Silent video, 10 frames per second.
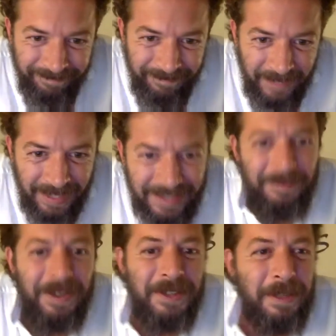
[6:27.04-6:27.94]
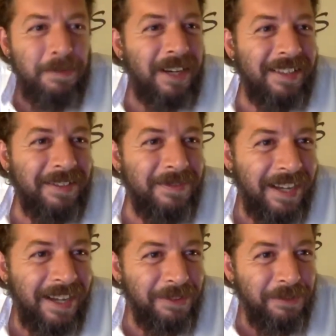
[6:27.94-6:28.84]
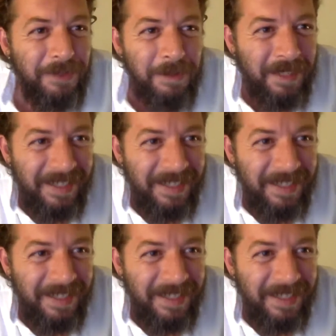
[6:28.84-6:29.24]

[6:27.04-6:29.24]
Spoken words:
It's a very subjective kind of filming.